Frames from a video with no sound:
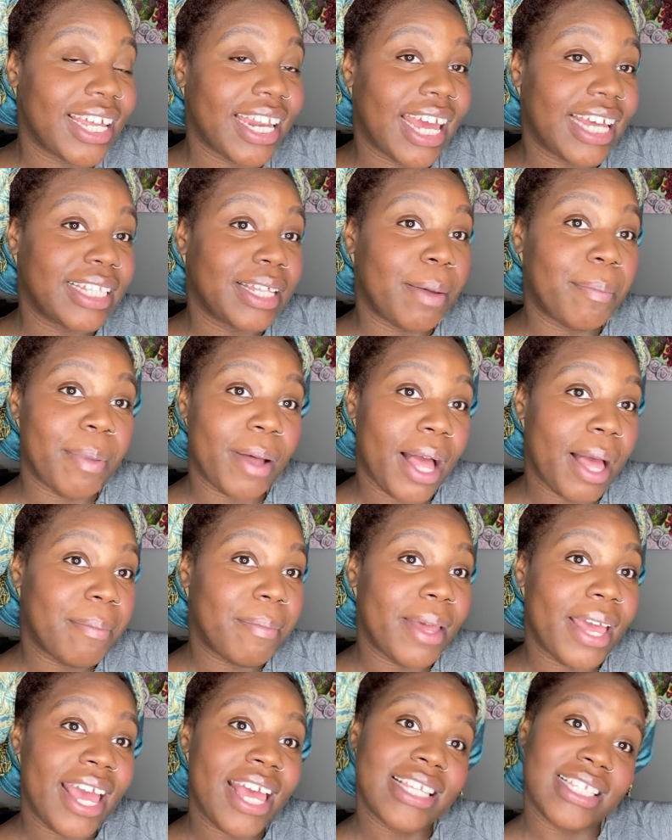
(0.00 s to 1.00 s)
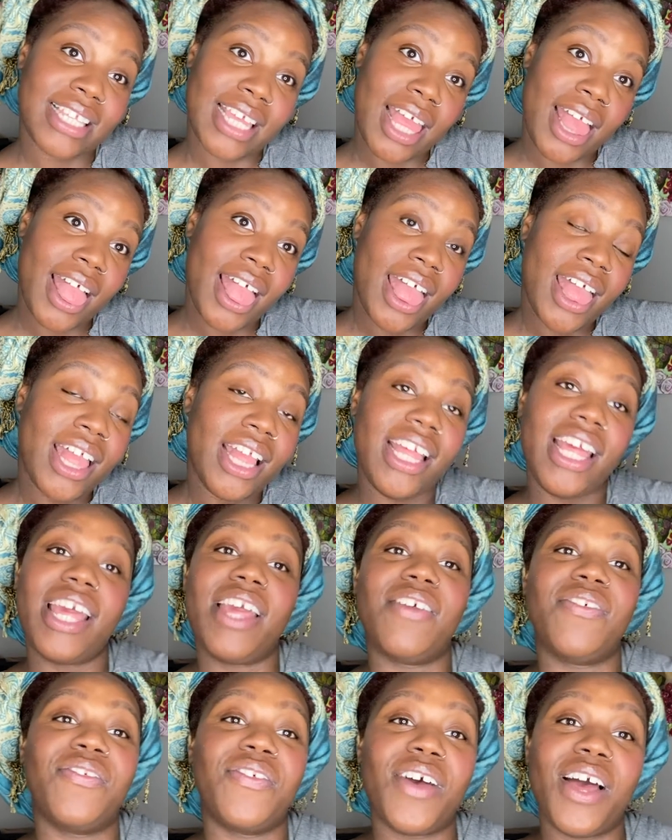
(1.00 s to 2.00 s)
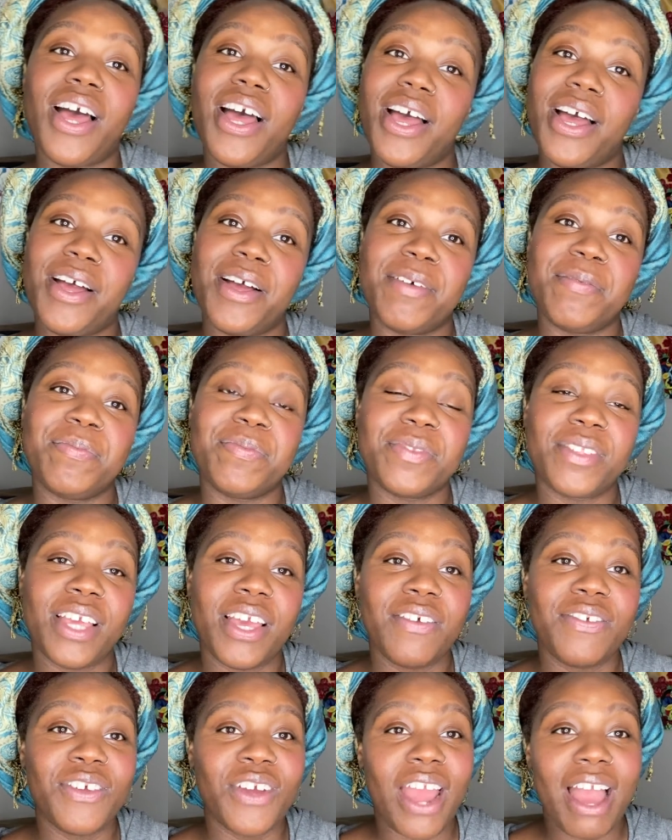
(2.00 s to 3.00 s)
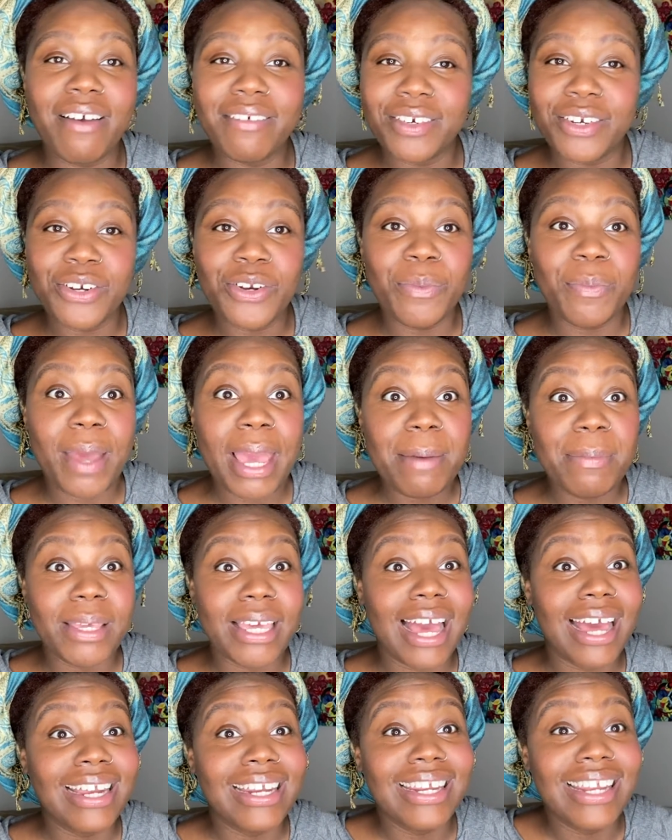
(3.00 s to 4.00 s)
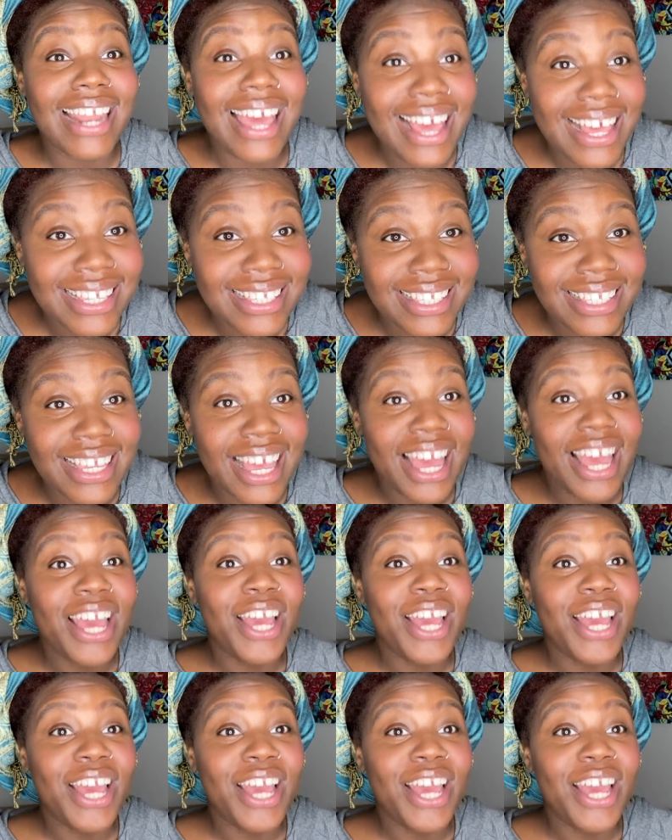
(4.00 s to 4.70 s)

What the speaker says: like the bomb ass if you're having a new baby, unless